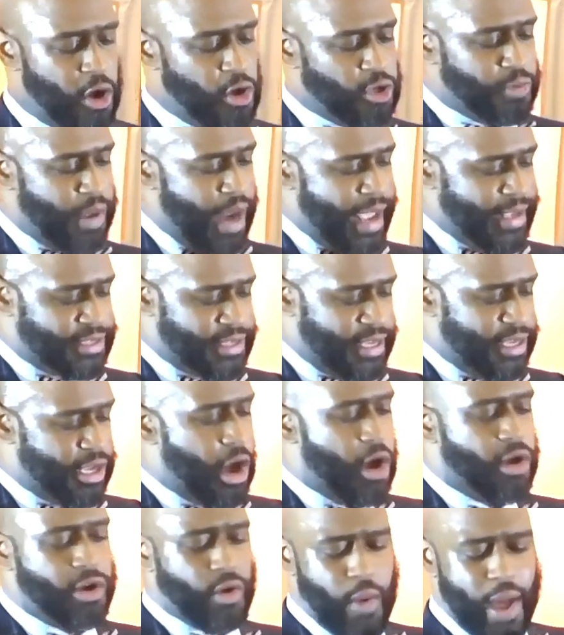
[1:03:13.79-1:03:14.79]
trying to close, but I
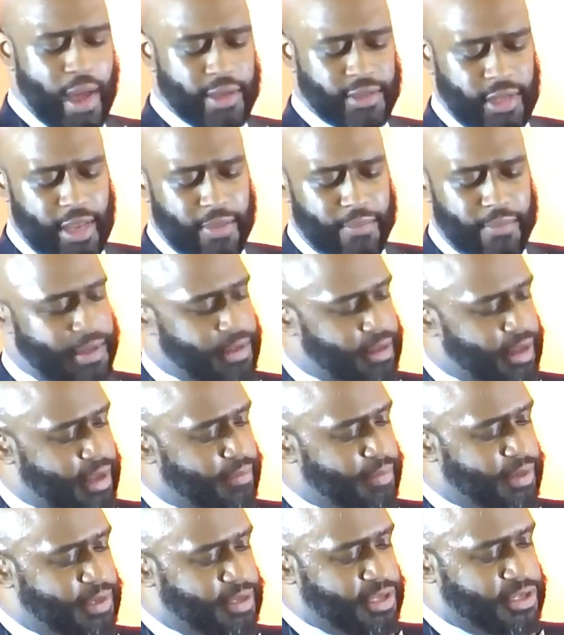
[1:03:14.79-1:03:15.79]
ain't seen y'all in a while, so let
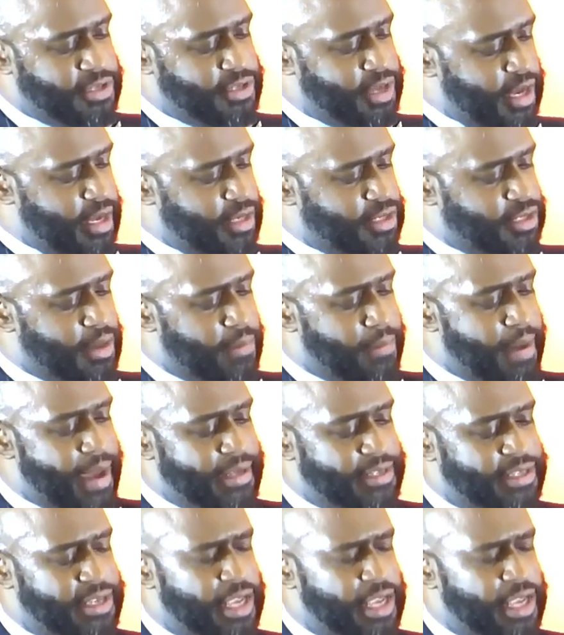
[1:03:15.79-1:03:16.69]
me, let me just say this.